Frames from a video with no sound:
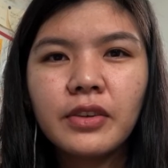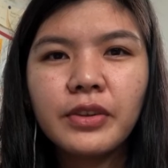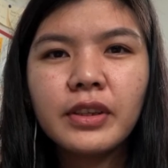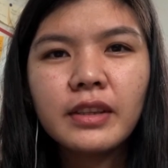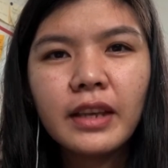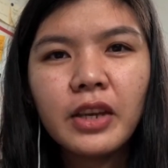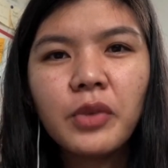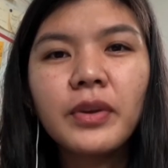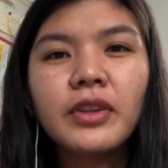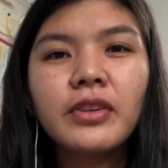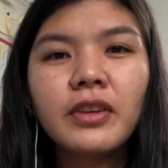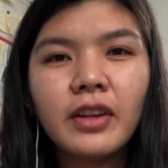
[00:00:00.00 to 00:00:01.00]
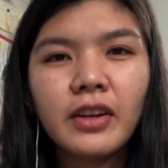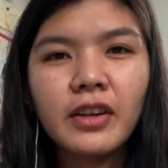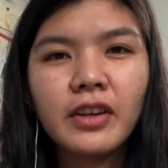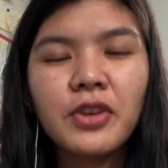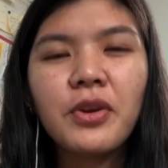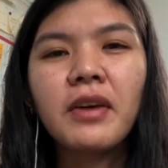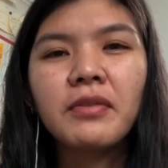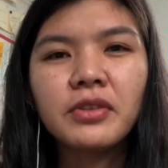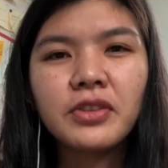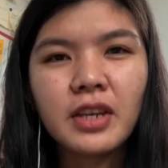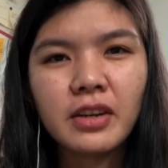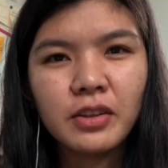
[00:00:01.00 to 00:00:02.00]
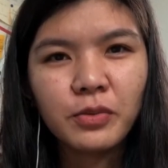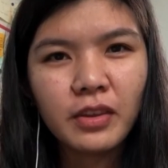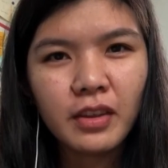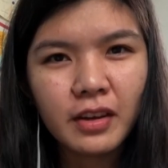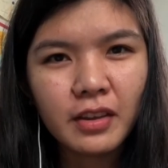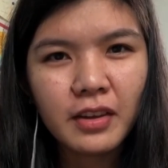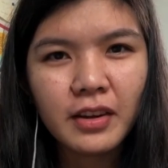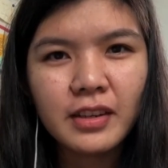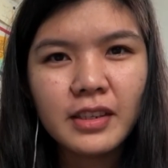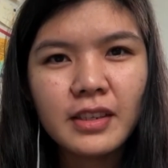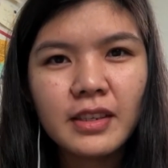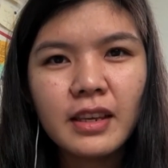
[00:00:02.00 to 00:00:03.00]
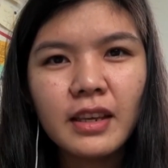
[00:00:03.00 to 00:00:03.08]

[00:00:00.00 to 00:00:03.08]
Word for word: retain what you learn, you have to share it with others.